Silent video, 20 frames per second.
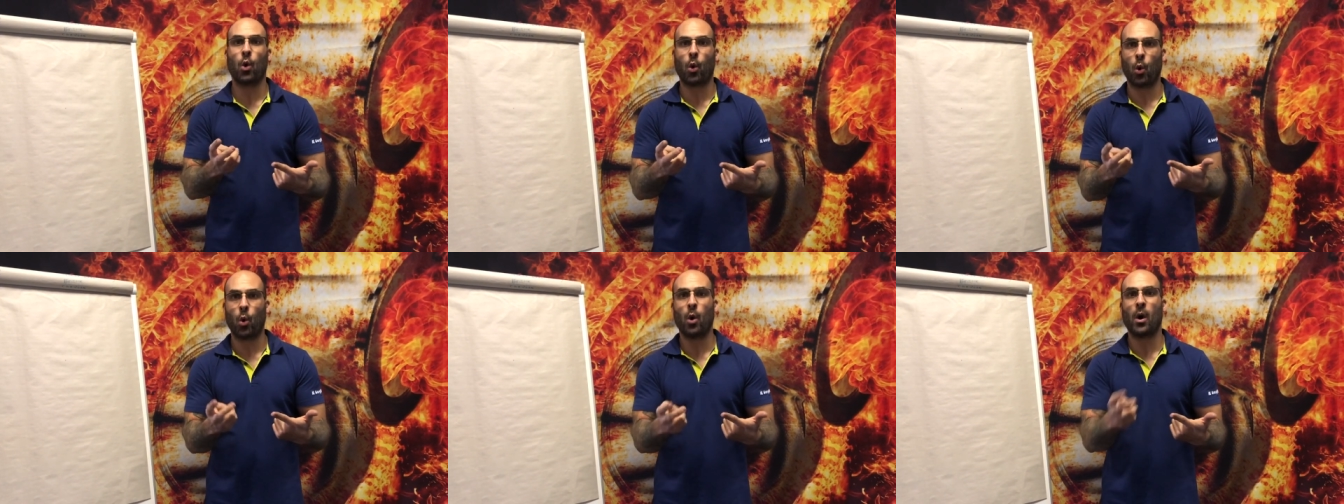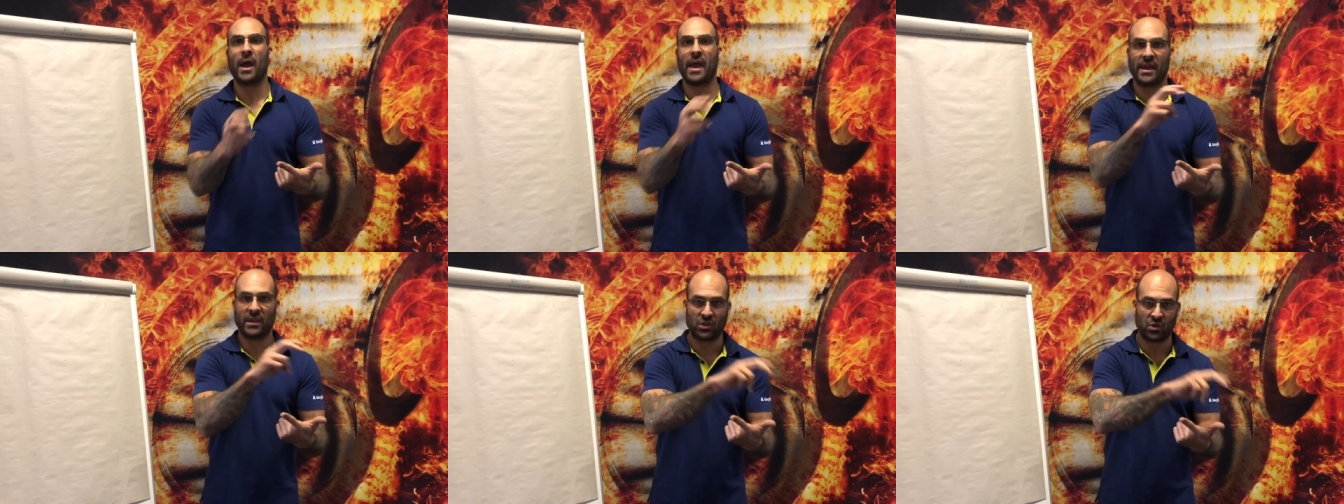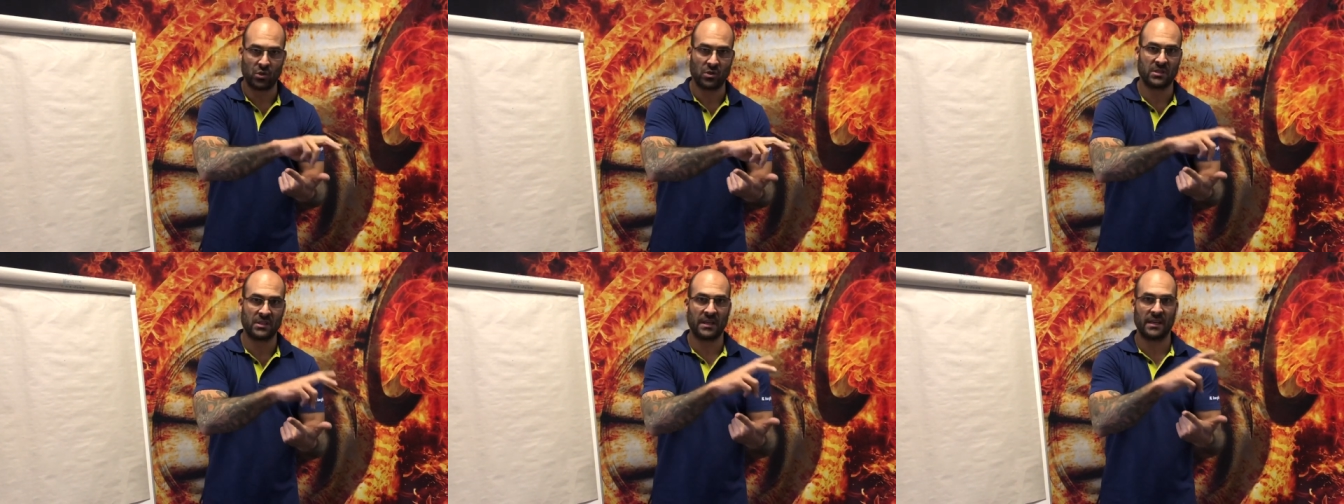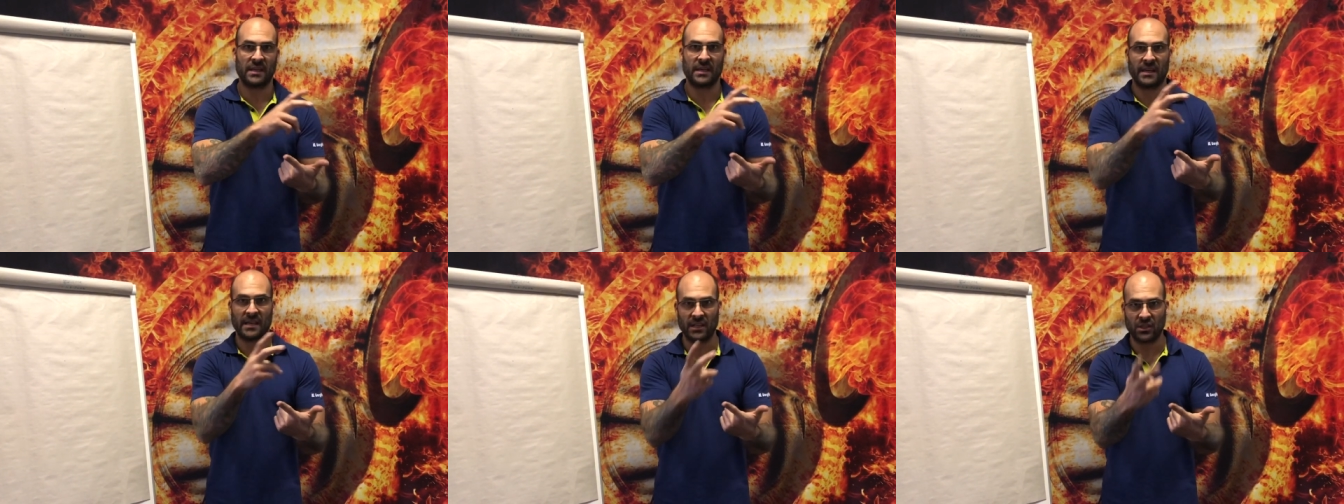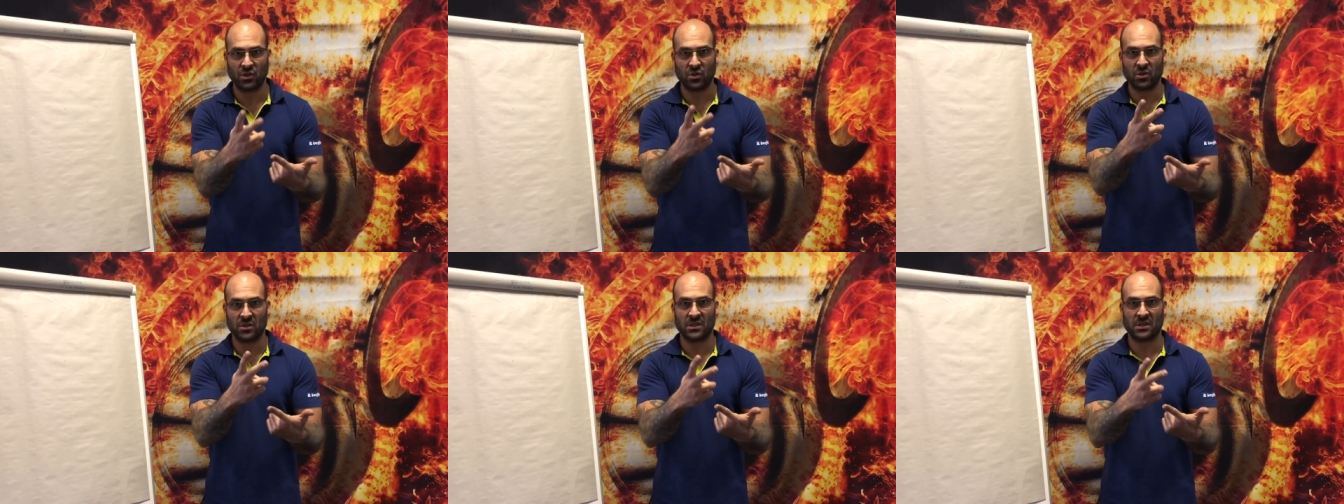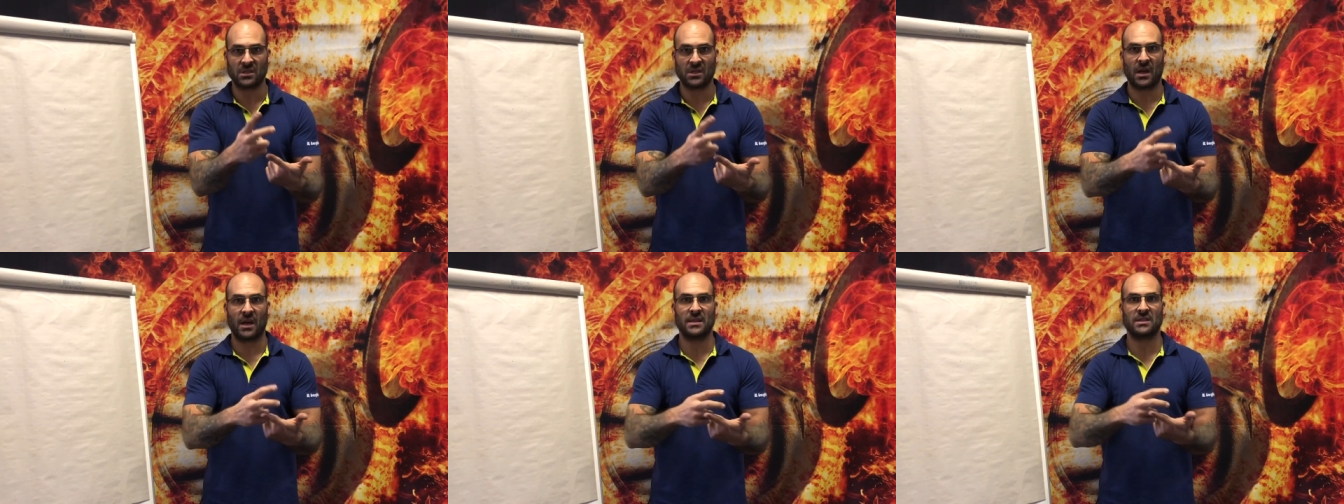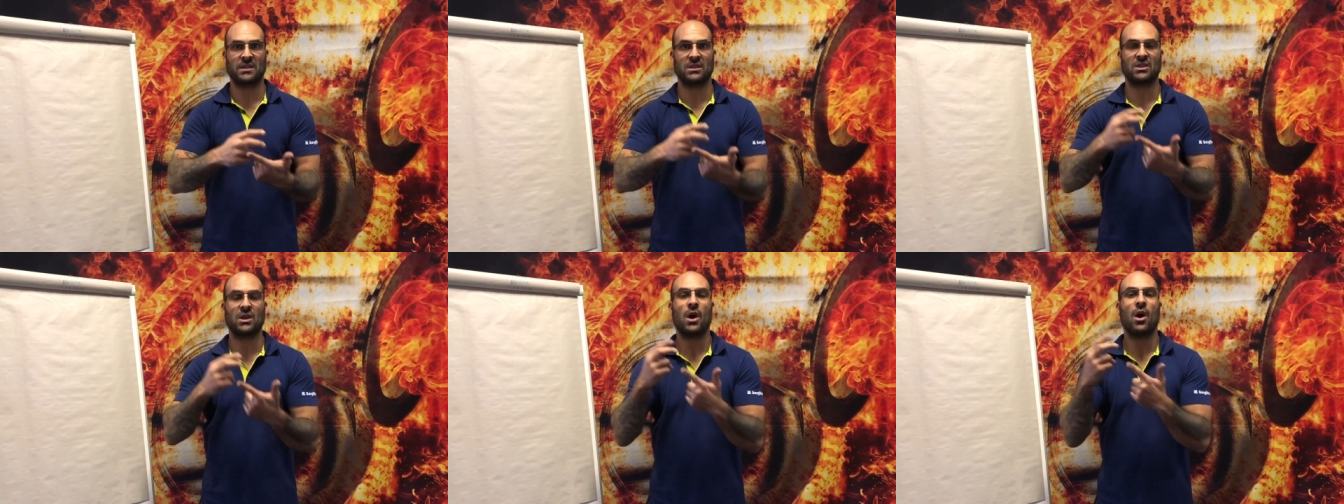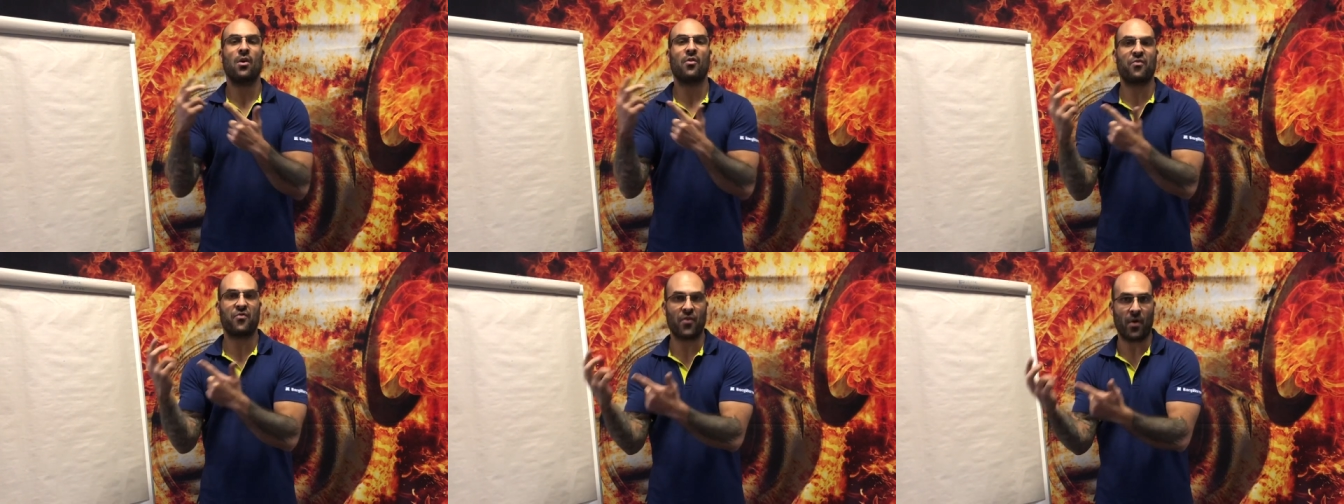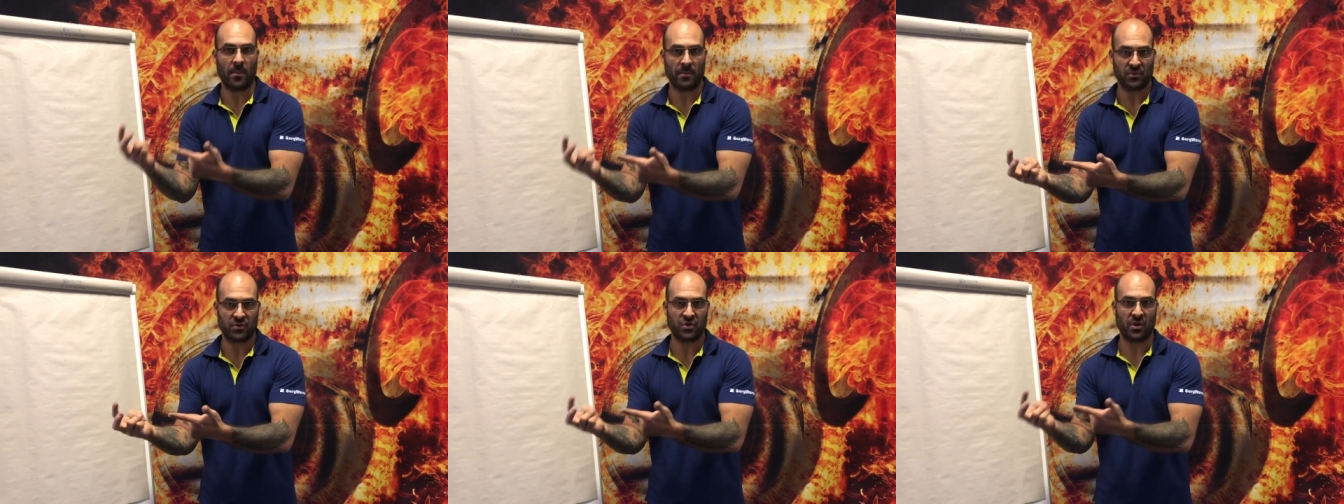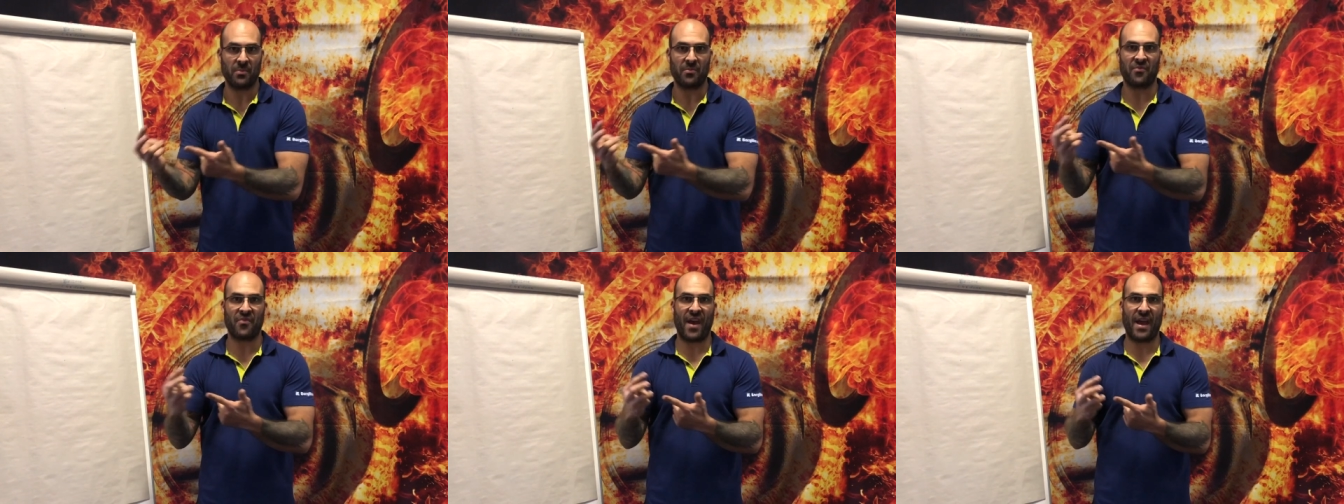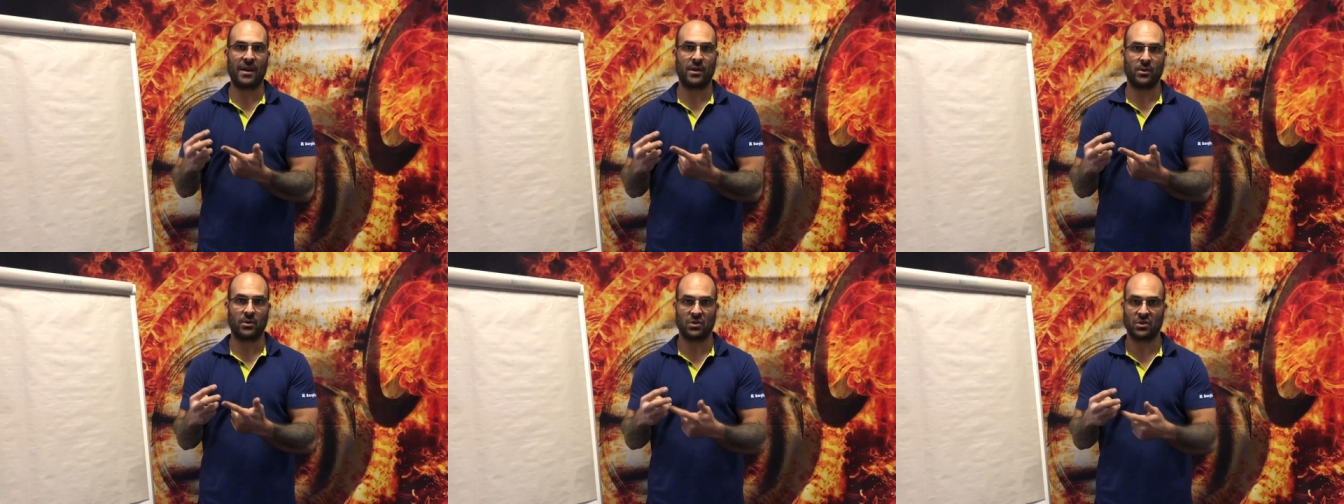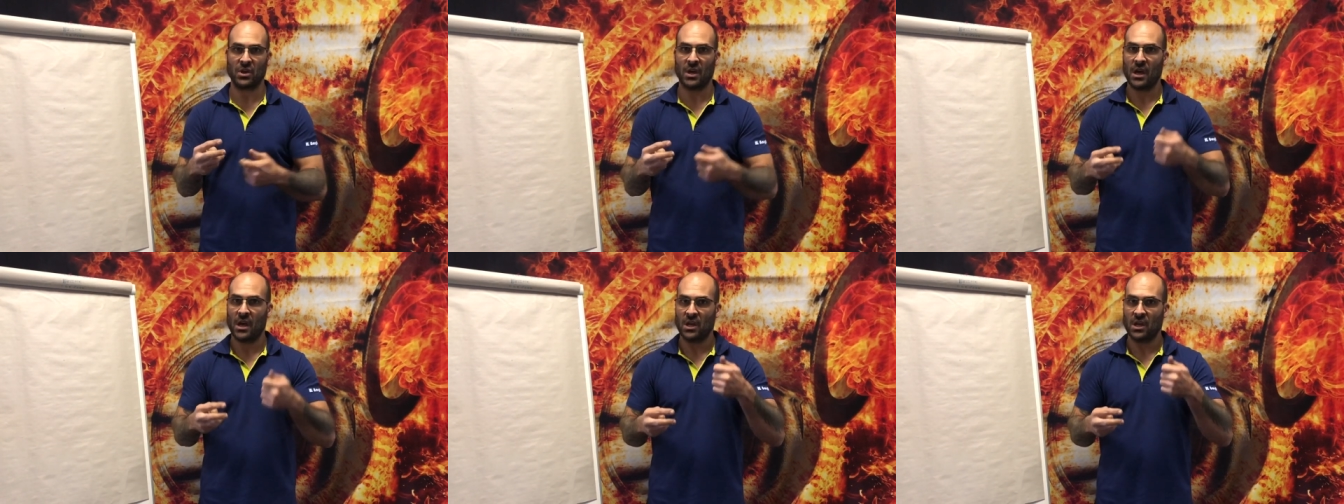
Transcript: or exducer inducer sizes from trim values.